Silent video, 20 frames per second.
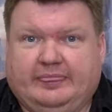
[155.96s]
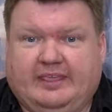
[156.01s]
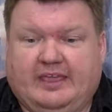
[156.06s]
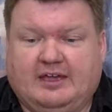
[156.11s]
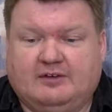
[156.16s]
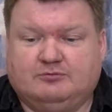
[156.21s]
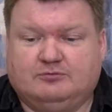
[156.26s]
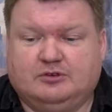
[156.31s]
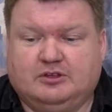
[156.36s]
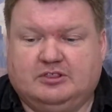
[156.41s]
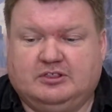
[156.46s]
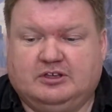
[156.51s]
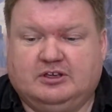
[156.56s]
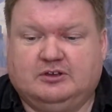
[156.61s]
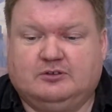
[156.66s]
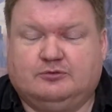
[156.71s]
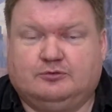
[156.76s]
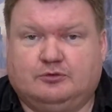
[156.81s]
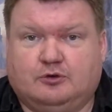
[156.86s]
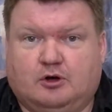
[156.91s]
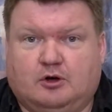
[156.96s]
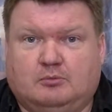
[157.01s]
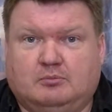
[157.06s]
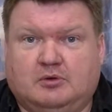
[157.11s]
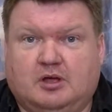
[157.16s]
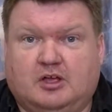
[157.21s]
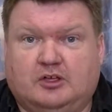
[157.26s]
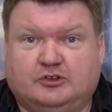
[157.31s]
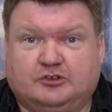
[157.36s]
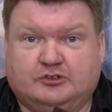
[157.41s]
Everything from
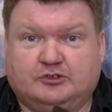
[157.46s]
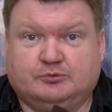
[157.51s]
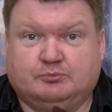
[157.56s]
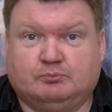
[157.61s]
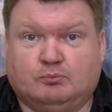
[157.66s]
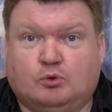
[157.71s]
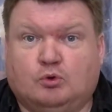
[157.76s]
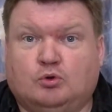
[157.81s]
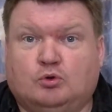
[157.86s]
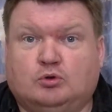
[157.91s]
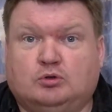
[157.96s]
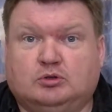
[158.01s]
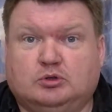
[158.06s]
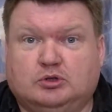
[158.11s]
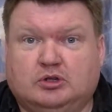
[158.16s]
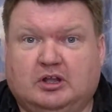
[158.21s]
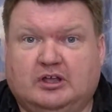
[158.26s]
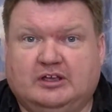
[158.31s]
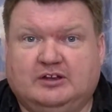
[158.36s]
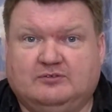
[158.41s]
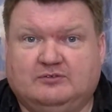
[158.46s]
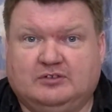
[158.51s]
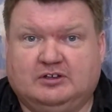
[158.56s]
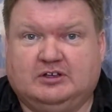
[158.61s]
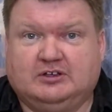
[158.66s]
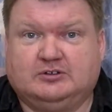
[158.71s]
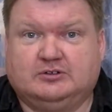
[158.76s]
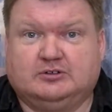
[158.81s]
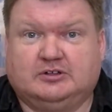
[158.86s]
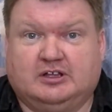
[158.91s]
a small light
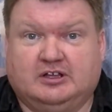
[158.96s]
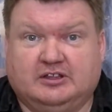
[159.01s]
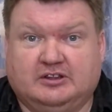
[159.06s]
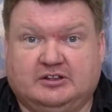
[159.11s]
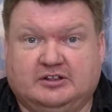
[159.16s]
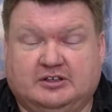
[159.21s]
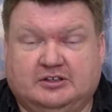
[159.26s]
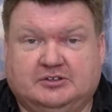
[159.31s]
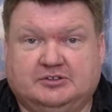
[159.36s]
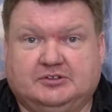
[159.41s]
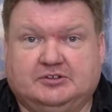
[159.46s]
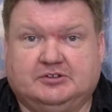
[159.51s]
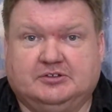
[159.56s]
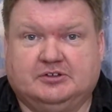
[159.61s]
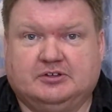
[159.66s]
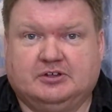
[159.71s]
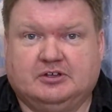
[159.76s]
vehicle like this